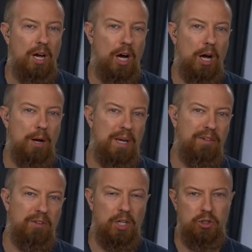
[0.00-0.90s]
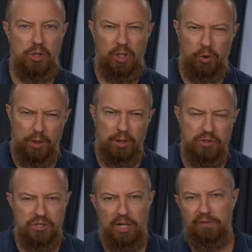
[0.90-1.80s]
Uh, if you're not shooting critical
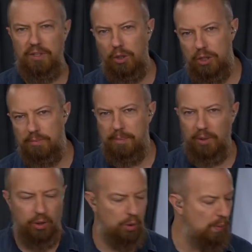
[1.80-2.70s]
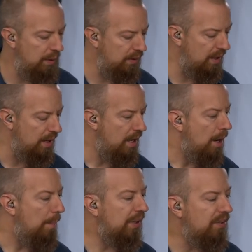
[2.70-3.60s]
stuff, you know, you might be able to get away with it.
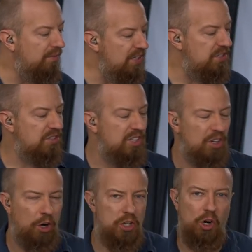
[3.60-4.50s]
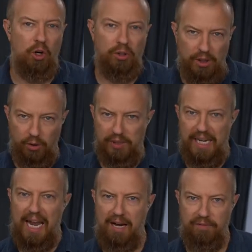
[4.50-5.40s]
But the V60 cards are literally
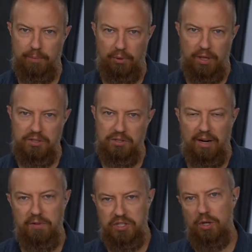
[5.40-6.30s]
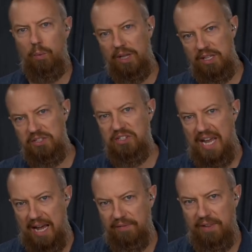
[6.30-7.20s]
half the price. Every single one of these is
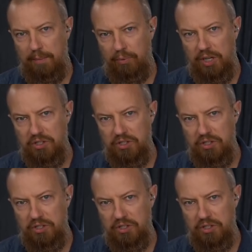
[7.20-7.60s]
half of that price.